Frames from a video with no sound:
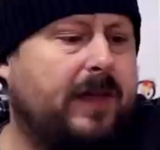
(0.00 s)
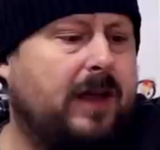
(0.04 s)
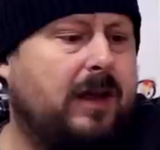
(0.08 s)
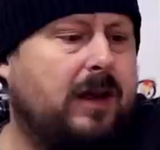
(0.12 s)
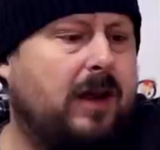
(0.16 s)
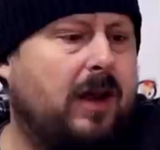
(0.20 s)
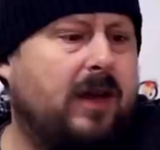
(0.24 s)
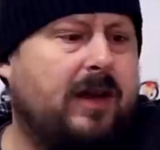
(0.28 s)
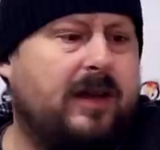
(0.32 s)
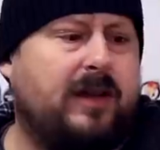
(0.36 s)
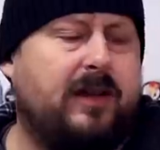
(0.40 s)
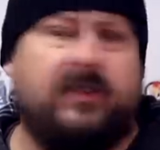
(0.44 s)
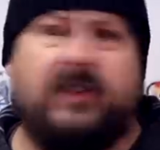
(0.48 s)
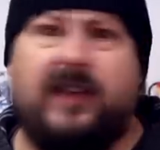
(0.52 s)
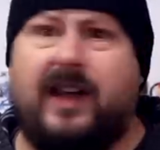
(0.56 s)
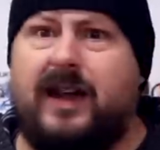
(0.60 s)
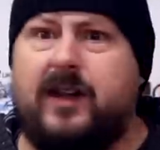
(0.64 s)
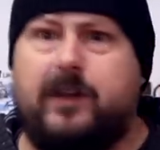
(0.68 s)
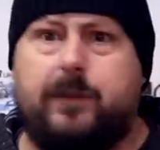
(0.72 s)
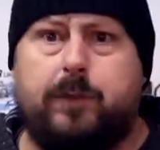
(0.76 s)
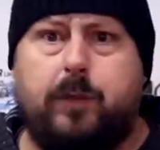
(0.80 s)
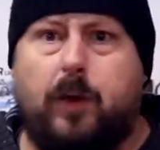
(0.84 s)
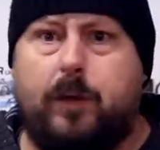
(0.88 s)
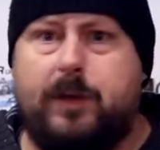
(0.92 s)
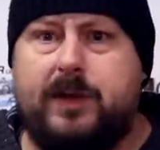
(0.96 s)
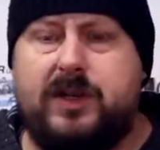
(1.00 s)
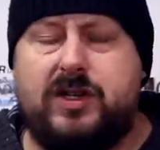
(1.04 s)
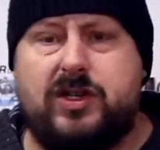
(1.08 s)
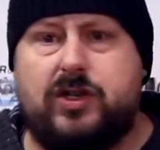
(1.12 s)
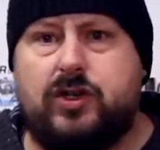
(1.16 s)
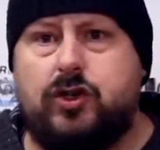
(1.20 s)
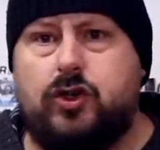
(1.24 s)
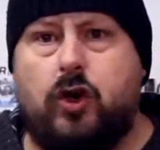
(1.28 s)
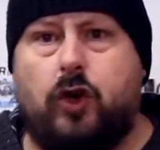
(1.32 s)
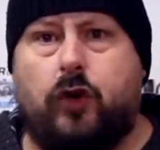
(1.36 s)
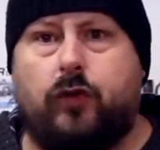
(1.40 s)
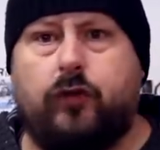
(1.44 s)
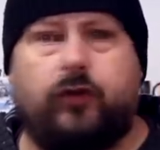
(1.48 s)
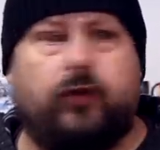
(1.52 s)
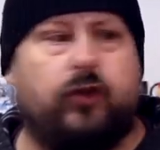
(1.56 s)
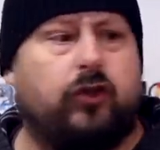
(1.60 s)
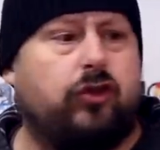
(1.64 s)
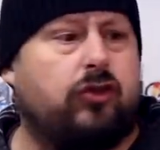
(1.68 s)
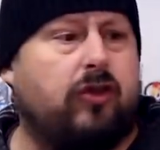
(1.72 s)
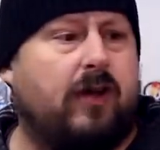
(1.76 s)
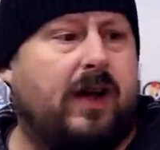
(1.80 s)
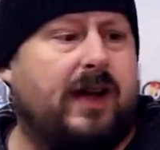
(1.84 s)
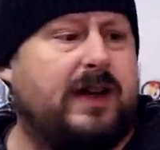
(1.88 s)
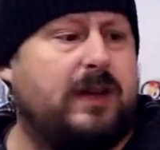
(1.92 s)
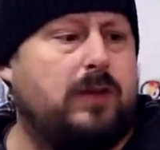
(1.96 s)
Like I say, it's probably just
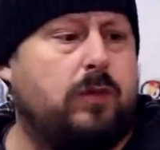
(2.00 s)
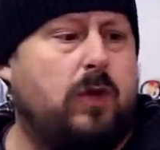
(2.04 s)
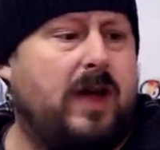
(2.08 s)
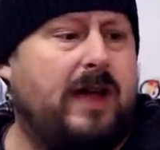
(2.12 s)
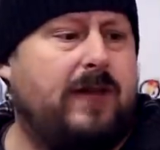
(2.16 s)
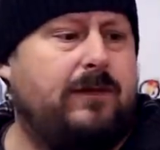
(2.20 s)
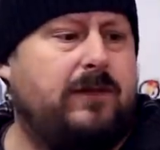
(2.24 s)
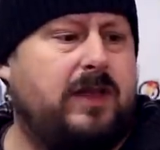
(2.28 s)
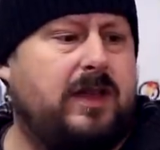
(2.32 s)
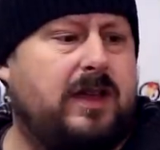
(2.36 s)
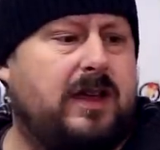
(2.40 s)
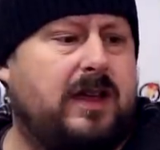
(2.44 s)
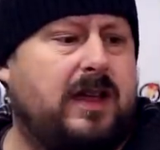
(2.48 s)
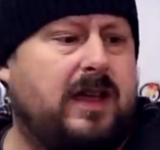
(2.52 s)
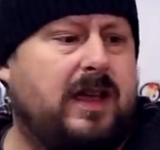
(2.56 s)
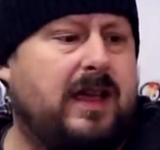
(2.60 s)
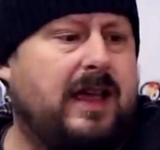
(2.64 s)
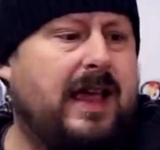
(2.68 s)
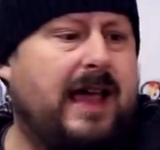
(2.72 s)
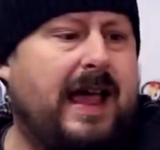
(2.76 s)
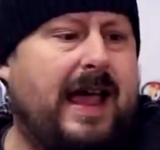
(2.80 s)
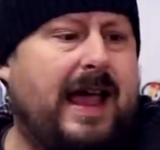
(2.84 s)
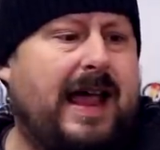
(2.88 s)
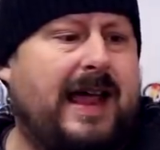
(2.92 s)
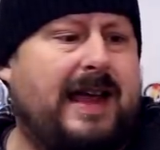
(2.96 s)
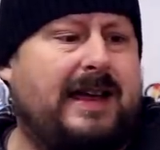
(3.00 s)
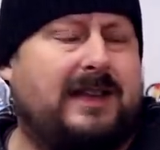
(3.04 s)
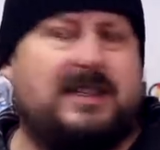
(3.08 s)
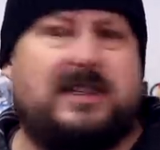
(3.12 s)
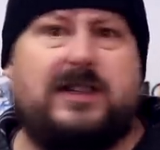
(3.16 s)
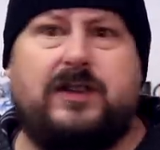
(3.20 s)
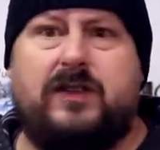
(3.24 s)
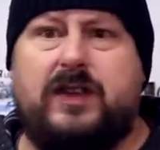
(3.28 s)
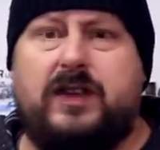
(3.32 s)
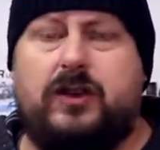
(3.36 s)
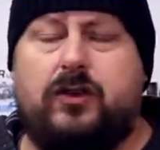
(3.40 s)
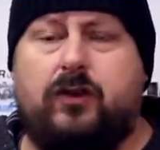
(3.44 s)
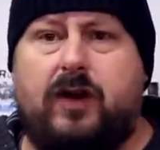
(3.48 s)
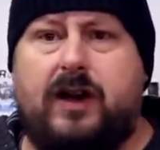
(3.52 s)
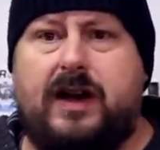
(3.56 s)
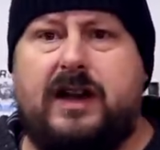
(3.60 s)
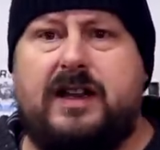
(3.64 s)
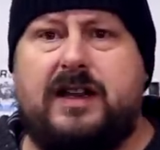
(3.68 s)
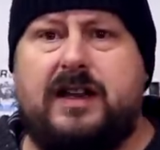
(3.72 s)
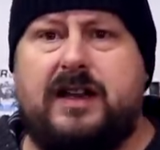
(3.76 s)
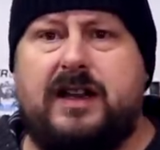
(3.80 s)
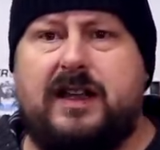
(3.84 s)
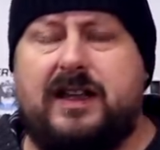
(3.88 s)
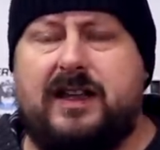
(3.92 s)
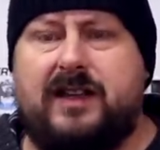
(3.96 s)
concentrated. Whatever the active
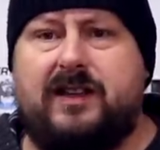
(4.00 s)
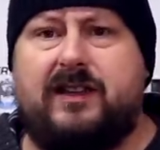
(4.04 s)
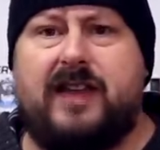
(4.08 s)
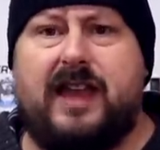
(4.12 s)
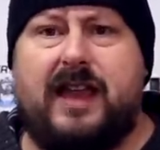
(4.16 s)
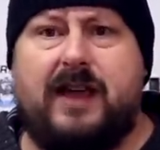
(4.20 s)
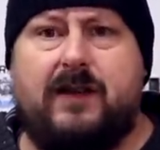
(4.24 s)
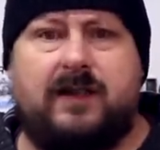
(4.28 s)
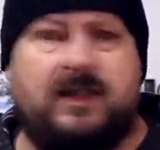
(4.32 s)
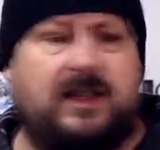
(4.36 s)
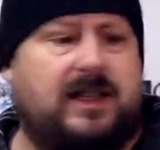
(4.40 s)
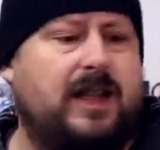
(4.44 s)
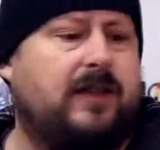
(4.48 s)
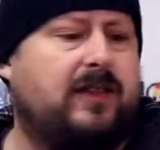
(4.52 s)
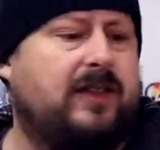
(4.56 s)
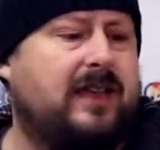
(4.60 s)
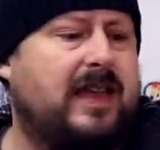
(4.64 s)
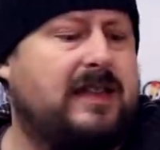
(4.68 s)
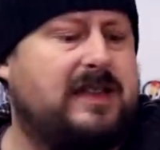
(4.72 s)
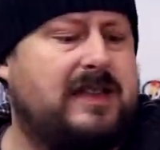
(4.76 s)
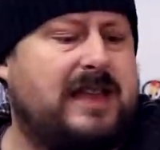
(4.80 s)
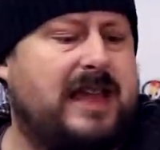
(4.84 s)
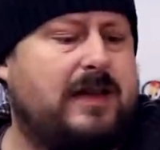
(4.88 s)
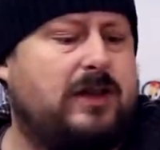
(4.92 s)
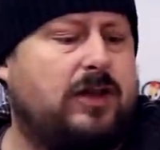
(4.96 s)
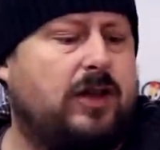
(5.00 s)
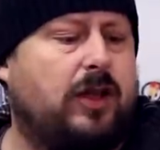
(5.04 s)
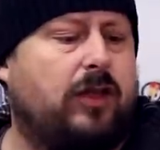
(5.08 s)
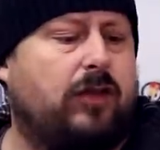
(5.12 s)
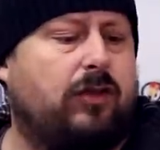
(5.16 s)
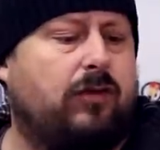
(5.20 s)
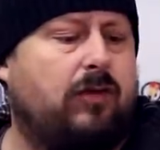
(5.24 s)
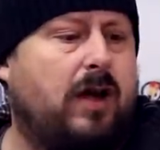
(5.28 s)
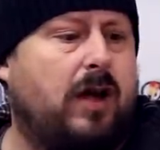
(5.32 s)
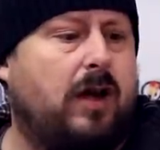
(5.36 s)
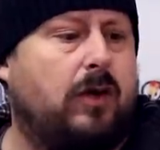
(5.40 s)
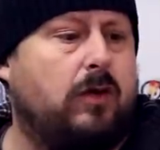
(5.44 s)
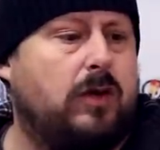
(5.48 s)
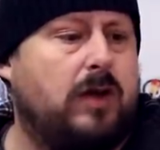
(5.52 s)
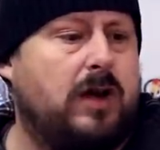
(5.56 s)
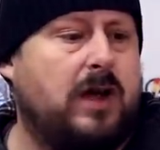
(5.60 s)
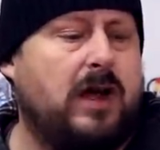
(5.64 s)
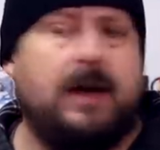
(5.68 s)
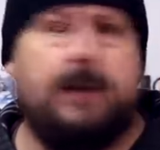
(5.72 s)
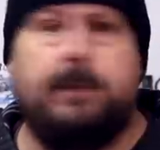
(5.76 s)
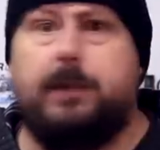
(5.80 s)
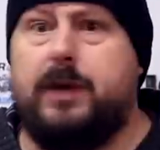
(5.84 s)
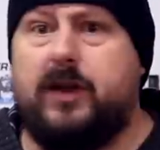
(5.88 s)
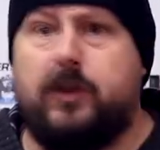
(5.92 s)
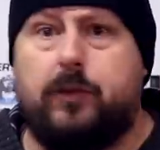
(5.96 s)
ingredient is there, it does get down your throat,
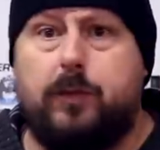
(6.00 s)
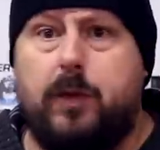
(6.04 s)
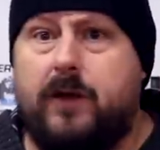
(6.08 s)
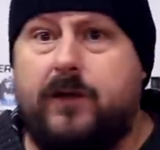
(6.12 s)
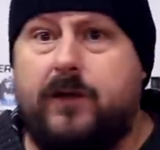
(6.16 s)
but it's my